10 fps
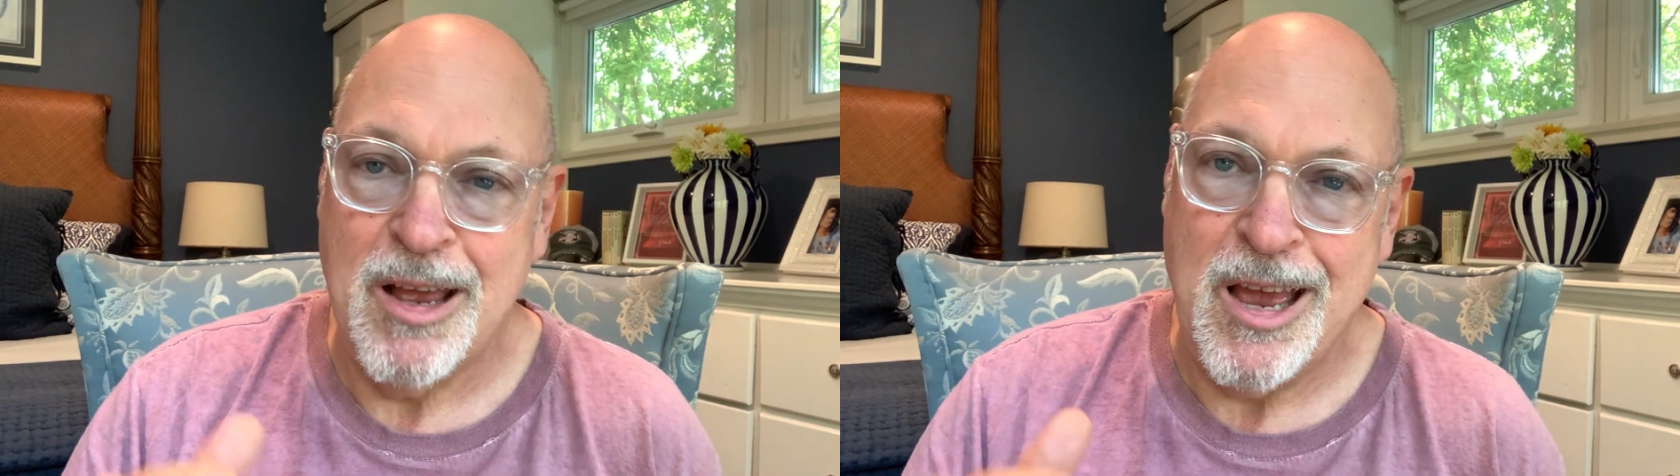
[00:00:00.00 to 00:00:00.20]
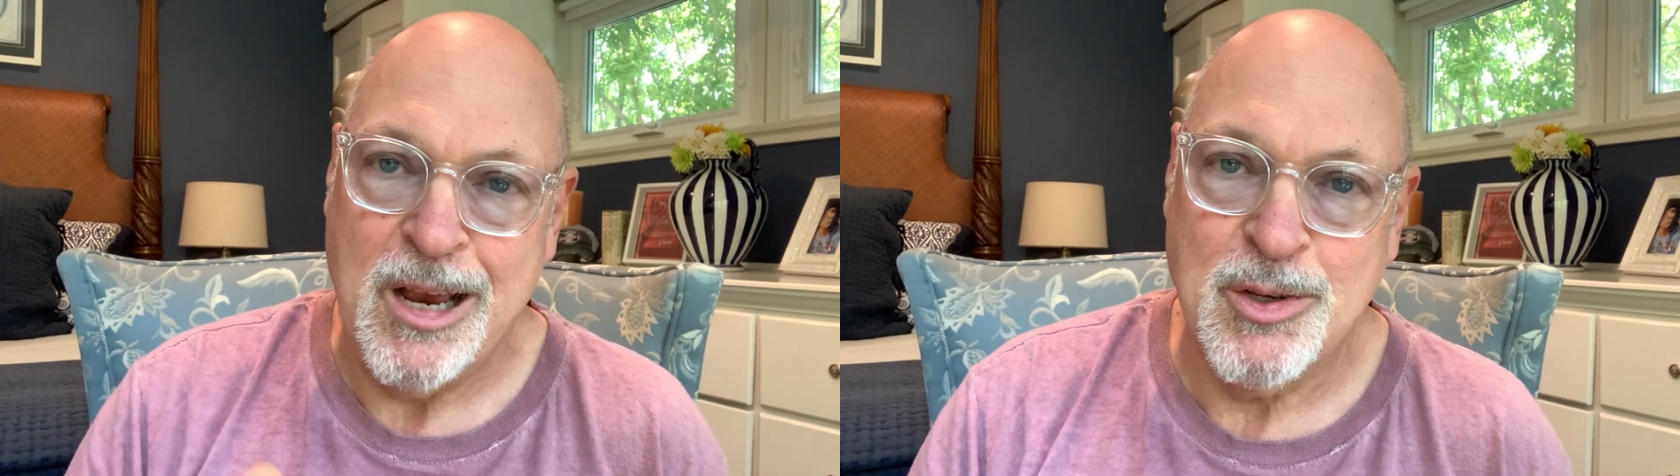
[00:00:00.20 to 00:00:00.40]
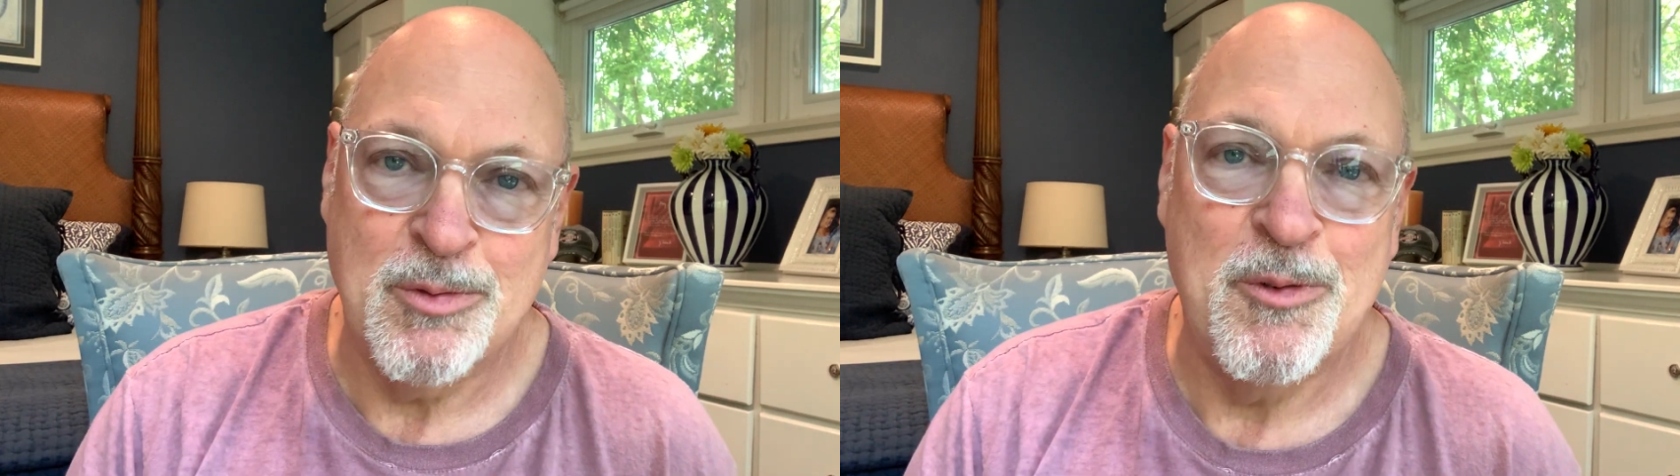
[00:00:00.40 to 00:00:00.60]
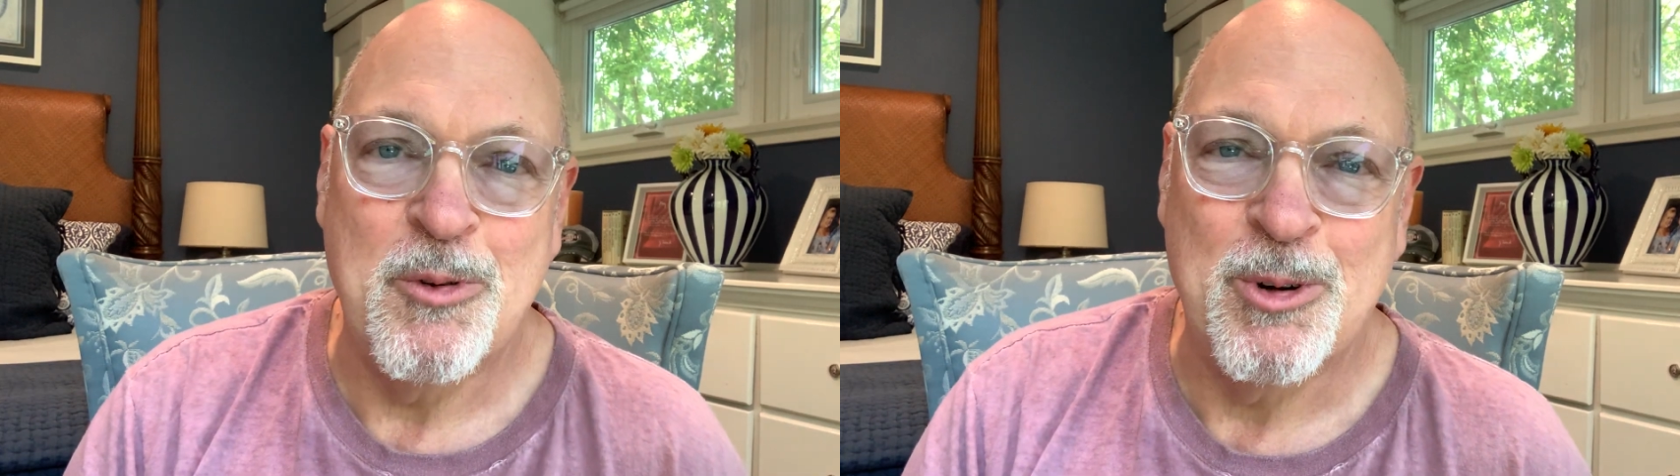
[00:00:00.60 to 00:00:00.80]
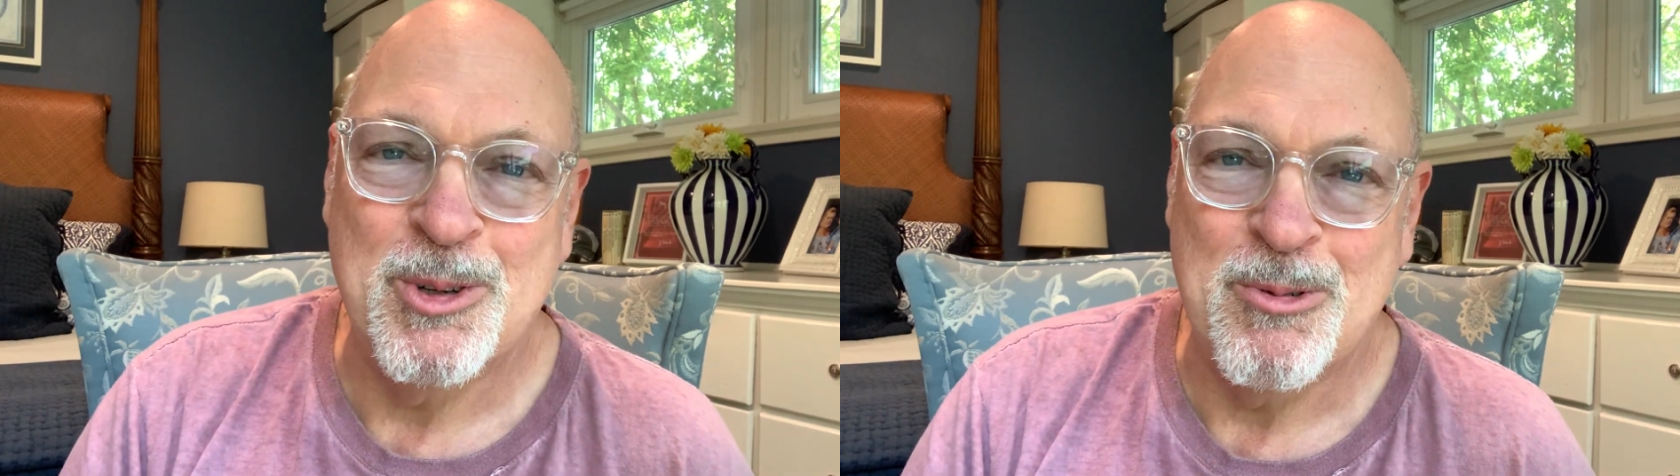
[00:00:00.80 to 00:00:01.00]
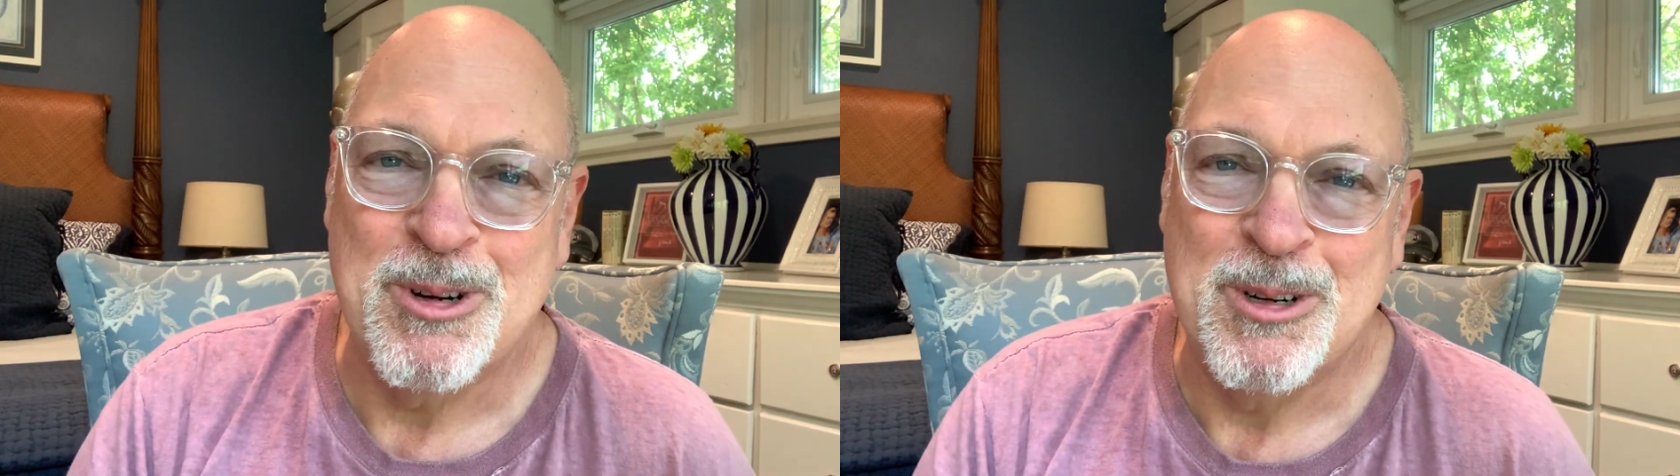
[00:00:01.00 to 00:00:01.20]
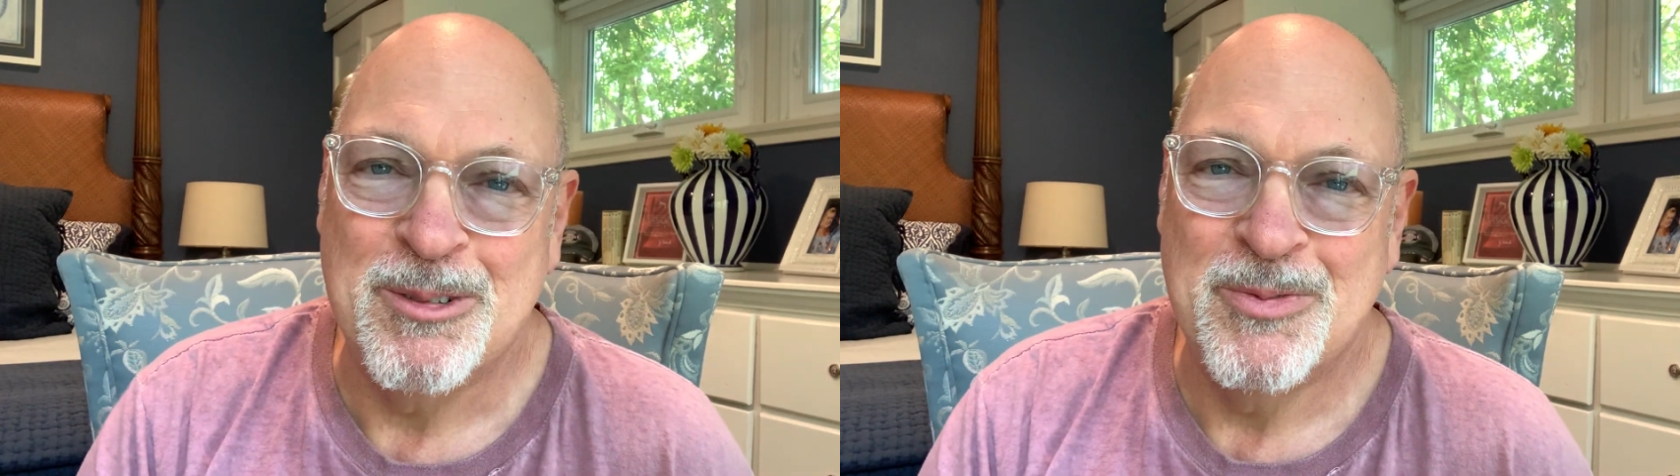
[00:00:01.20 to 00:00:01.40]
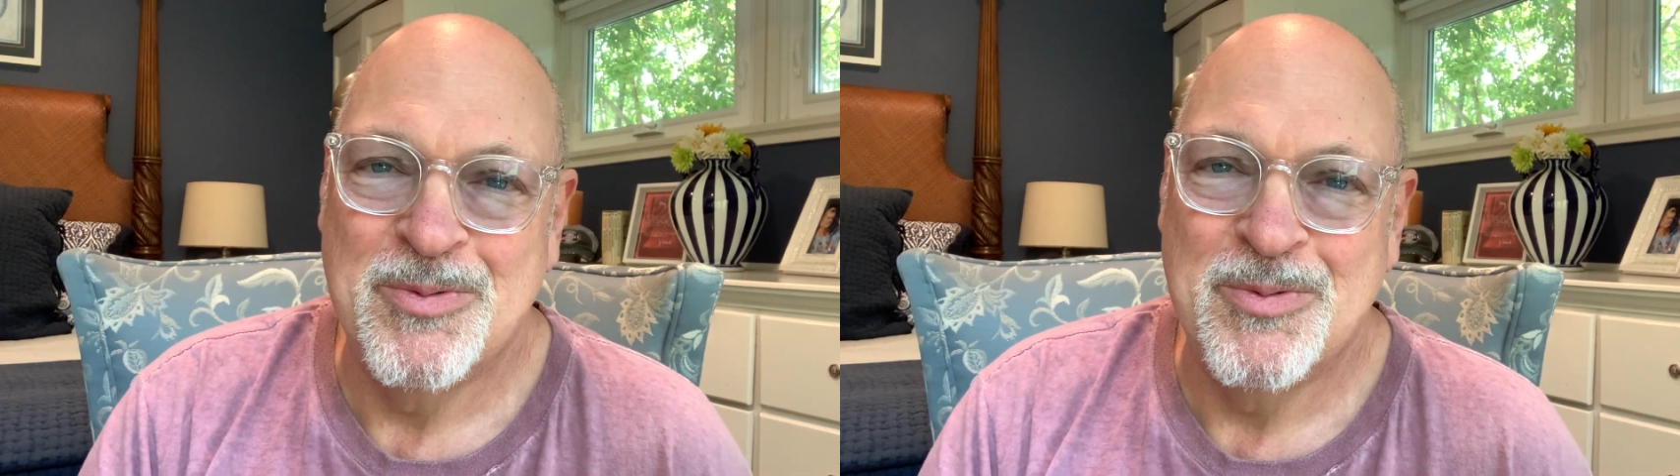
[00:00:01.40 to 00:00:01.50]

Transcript: Acts 4.12.